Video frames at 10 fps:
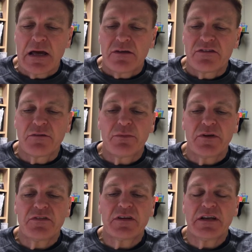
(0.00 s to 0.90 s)

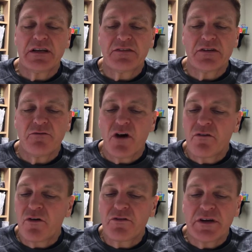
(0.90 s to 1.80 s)
Simplicity doesn't
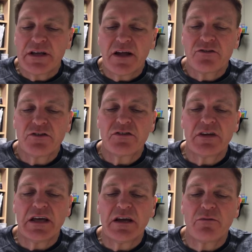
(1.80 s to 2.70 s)
involve overindulgence.
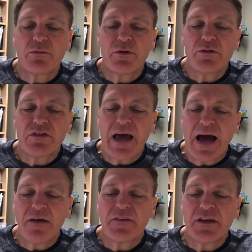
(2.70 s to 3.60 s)
It roots
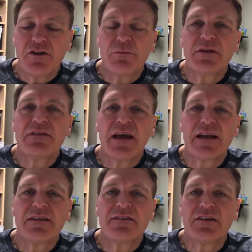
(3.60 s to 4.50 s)
out the human
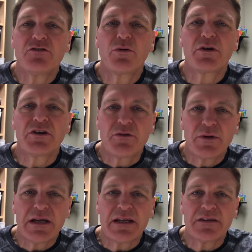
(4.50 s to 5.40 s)
tendency toward
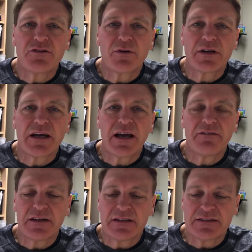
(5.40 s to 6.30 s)
greed and toward
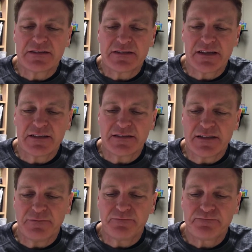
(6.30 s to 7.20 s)
covetousness, doesn't it?